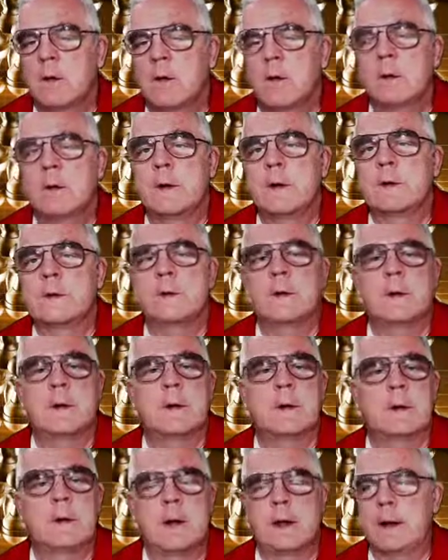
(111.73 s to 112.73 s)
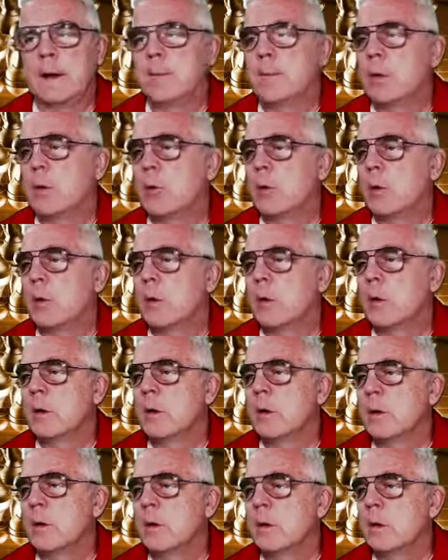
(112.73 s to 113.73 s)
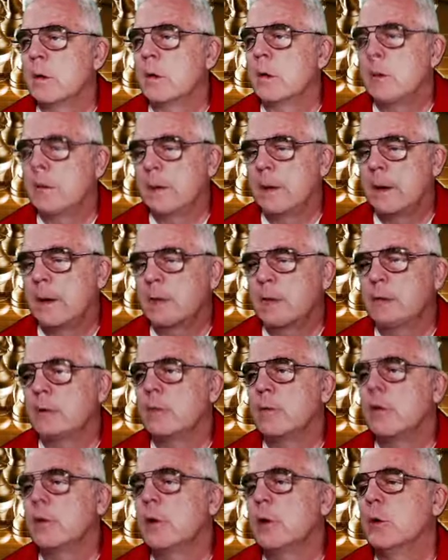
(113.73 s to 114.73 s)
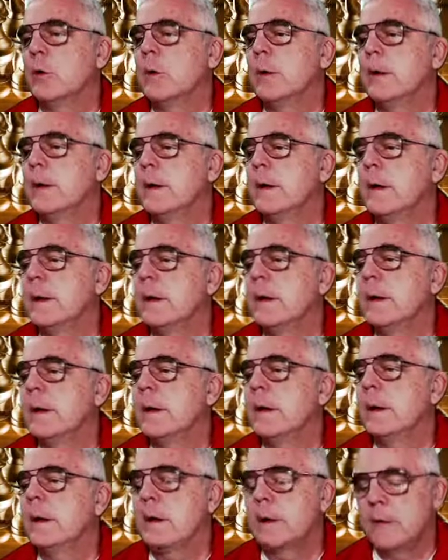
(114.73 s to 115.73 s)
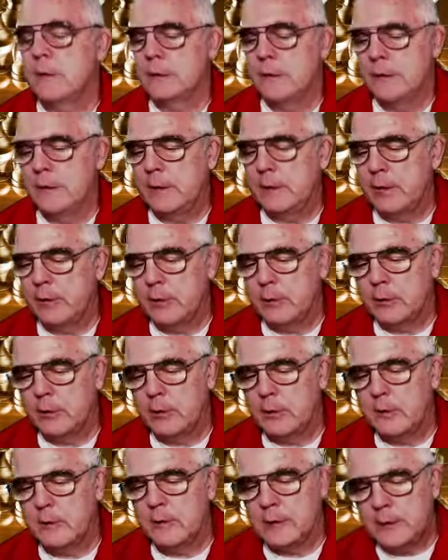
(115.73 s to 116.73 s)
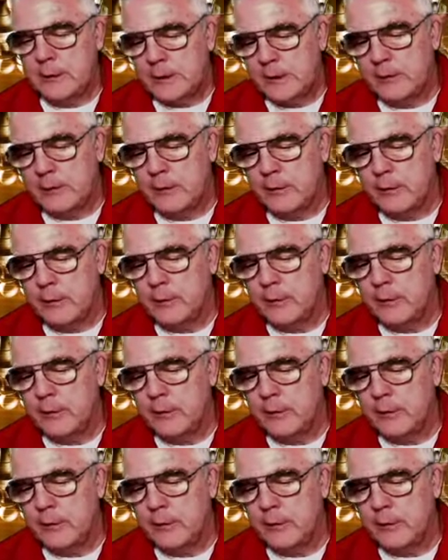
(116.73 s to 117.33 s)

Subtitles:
This game that we're about to view is the 13th